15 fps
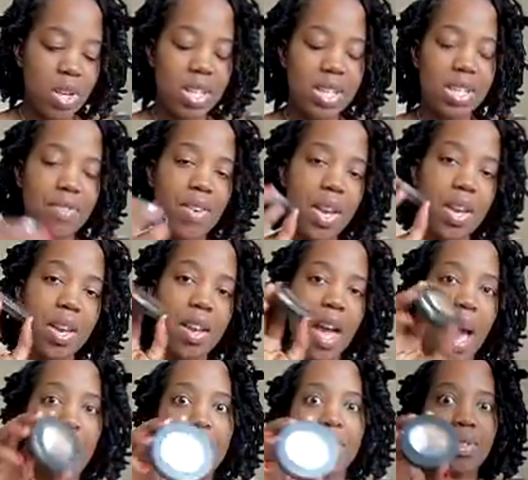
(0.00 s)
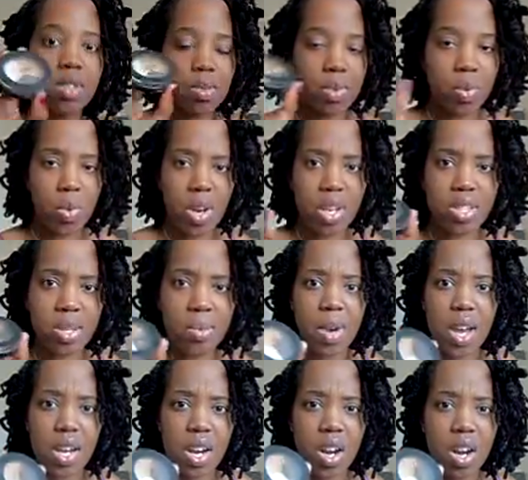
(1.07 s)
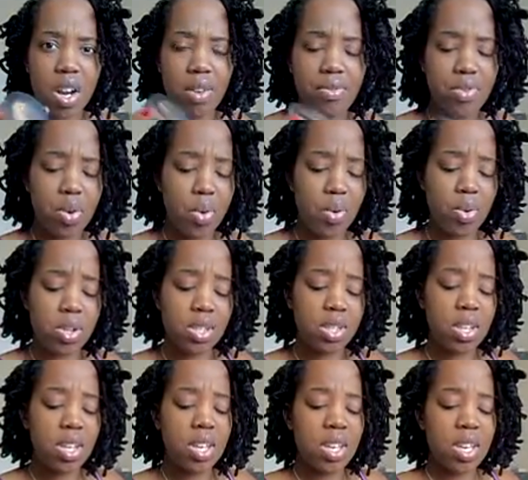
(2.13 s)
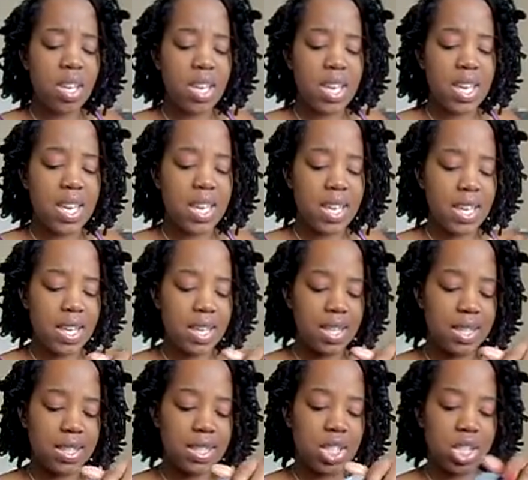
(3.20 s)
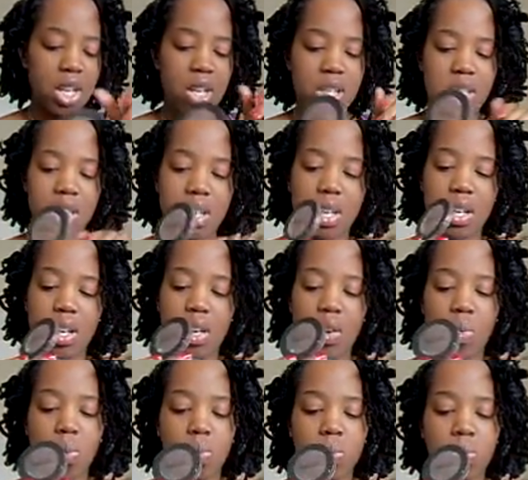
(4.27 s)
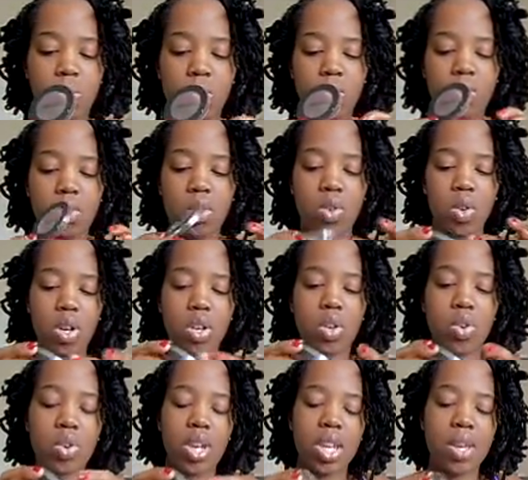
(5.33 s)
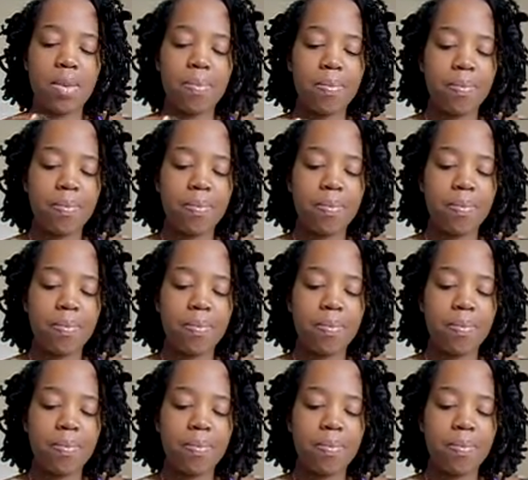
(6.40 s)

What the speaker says: is if I happen to be wearing some kind of earth tones. It is just a cream.